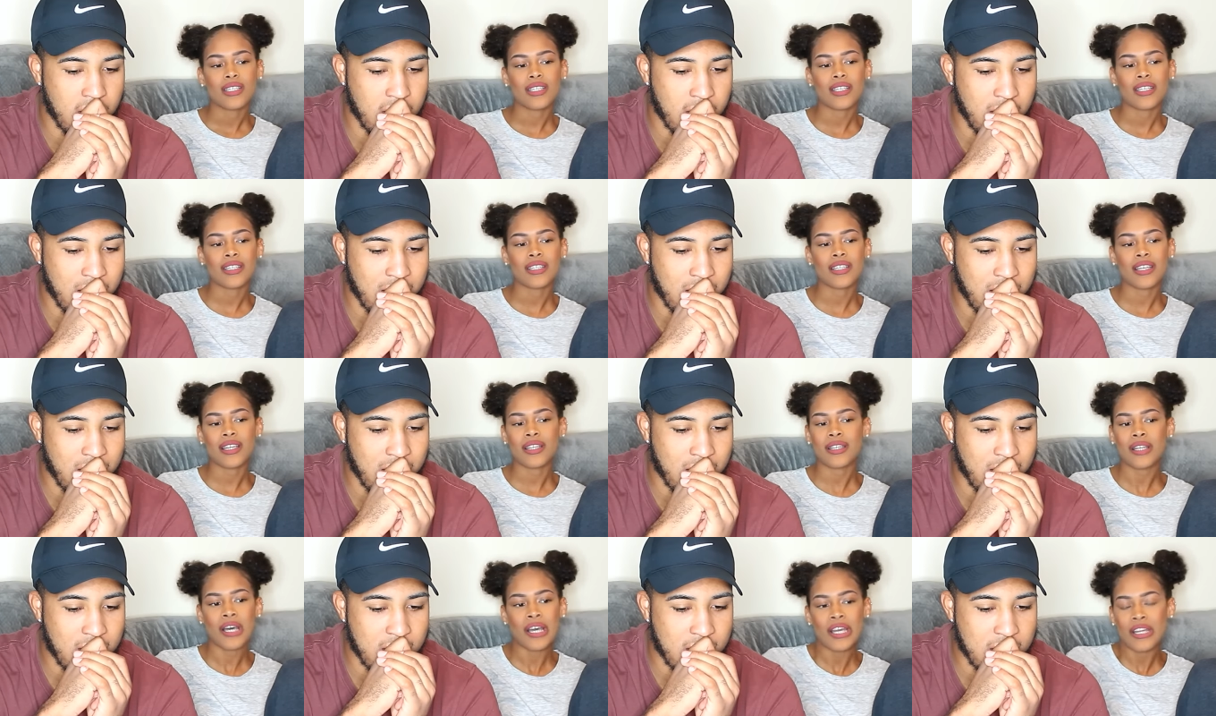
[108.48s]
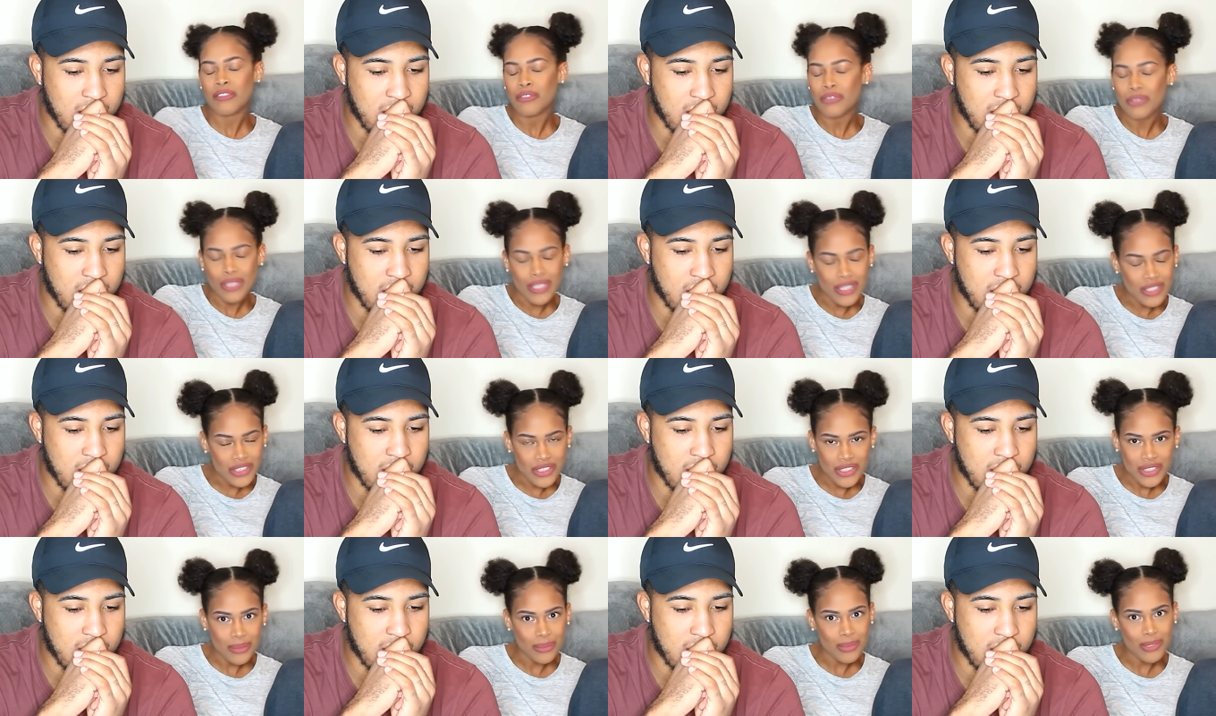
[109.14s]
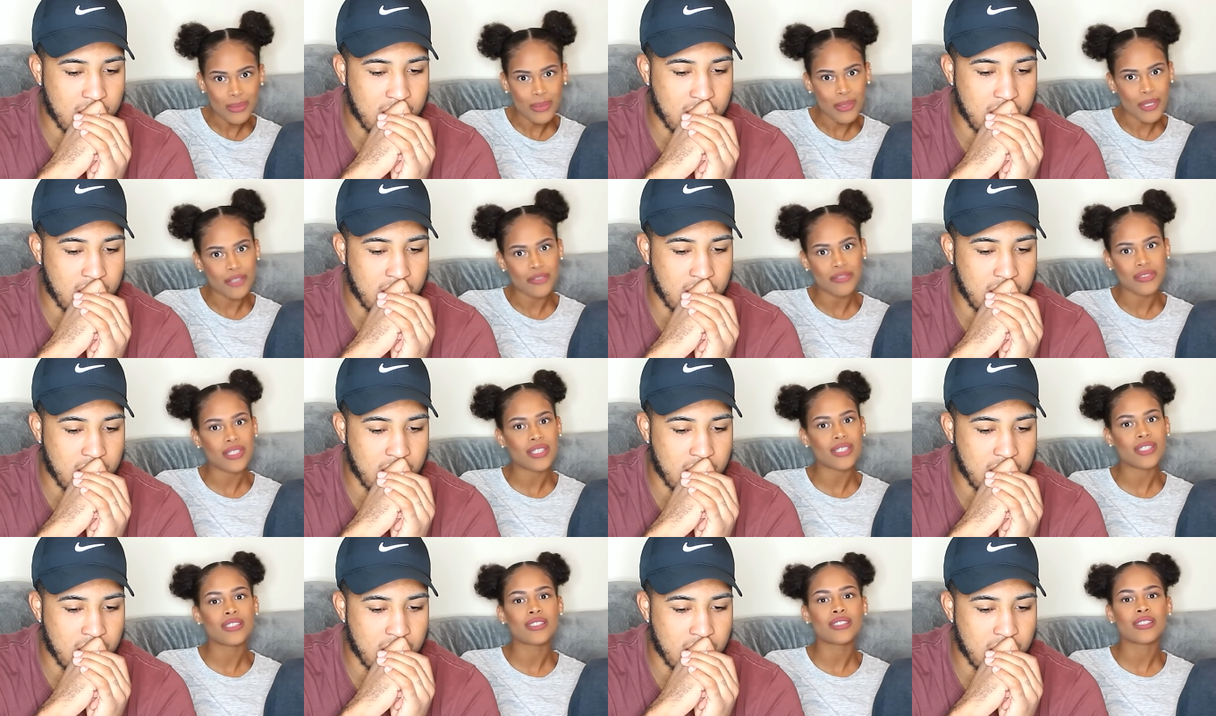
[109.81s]
Speaker 1: and that not every relationship is
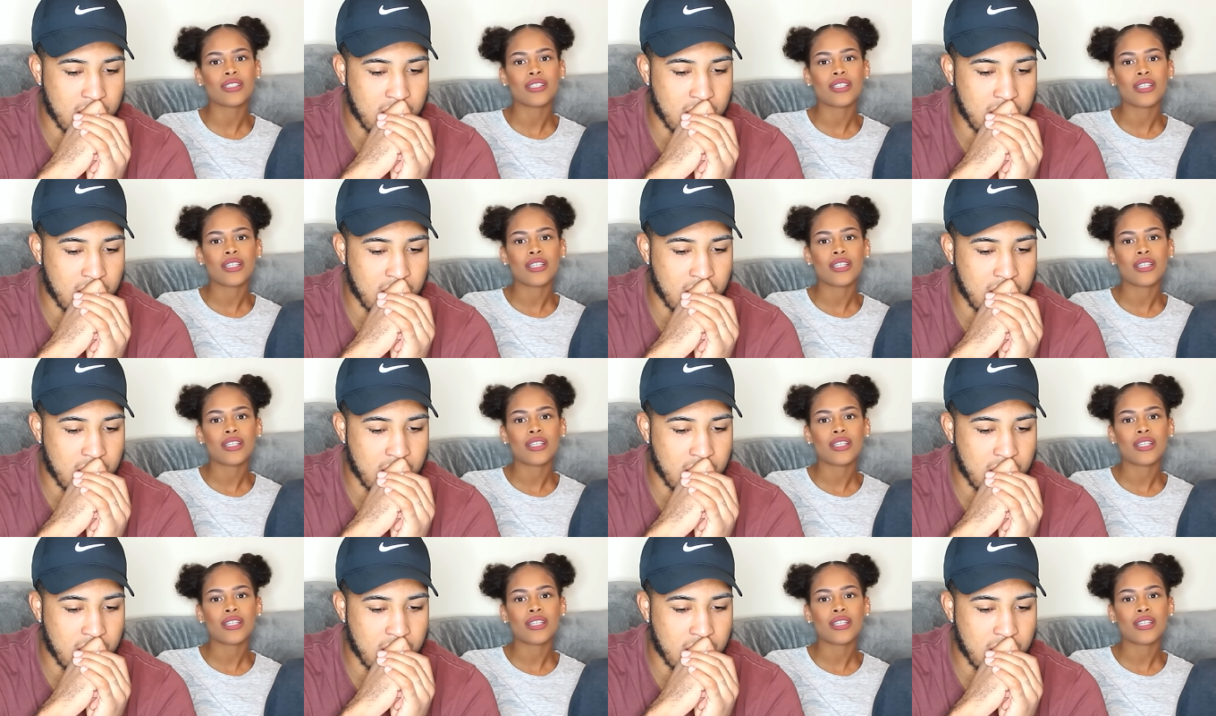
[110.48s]
perfect.